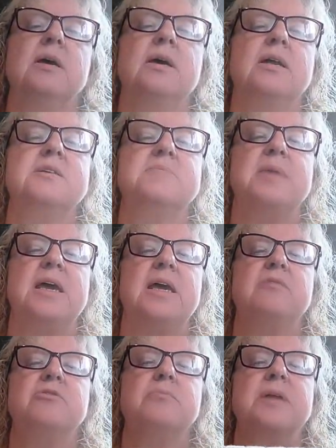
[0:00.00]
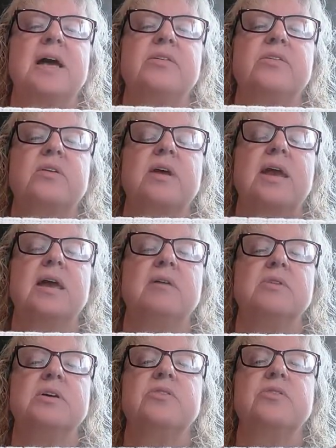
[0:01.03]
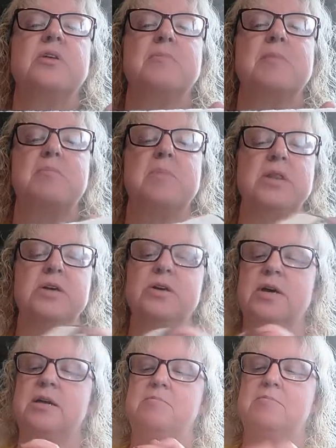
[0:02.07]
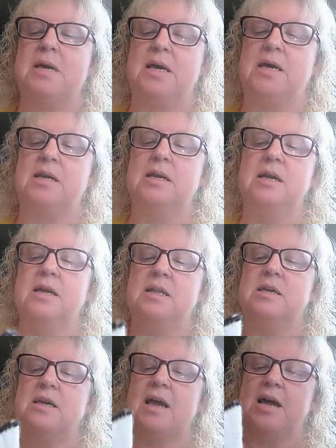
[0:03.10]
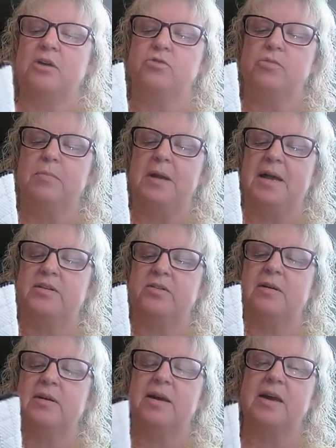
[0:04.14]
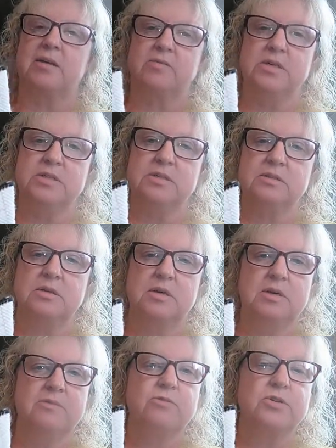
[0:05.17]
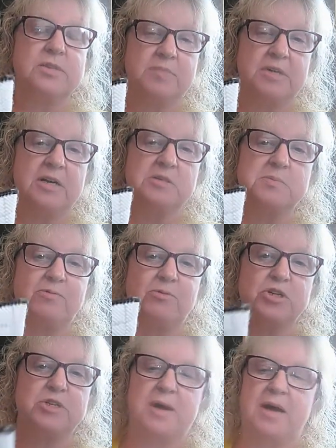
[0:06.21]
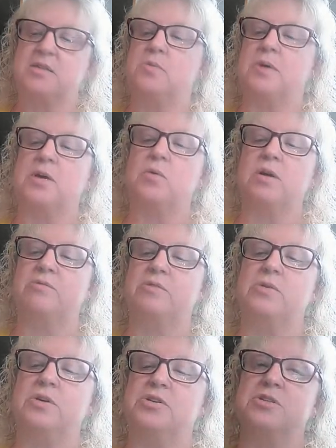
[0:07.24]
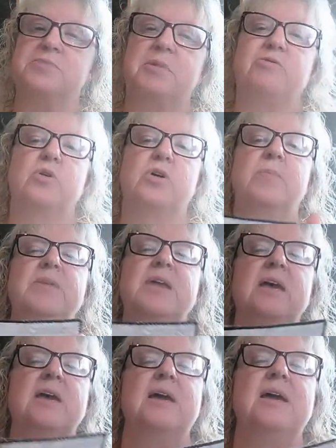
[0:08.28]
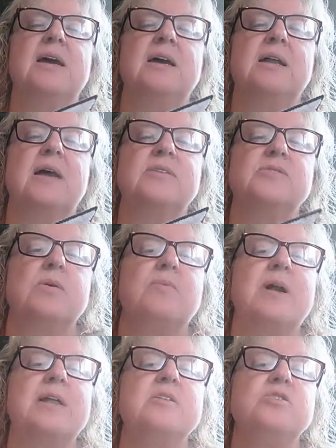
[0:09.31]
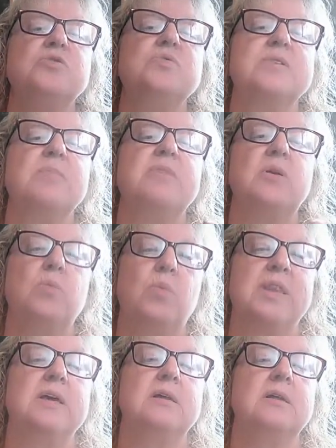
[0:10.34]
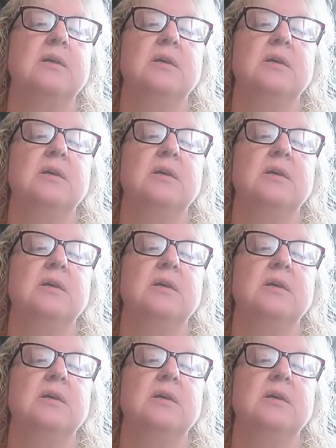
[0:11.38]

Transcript: It is made from plastic canvas. Now my mother had made the actual plastic canvas for something else before she passed away, quite a few years before. And so I wanted to do something with it.